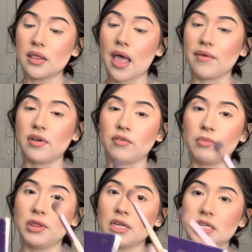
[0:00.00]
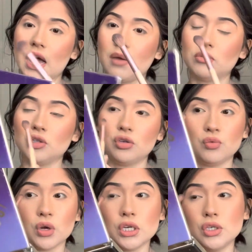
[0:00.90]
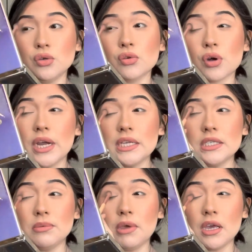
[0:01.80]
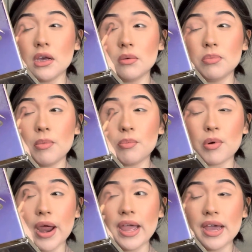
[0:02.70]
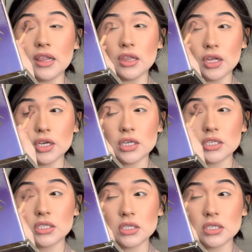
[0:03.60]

I've never been the type to want to do crazy makeup, bright looks.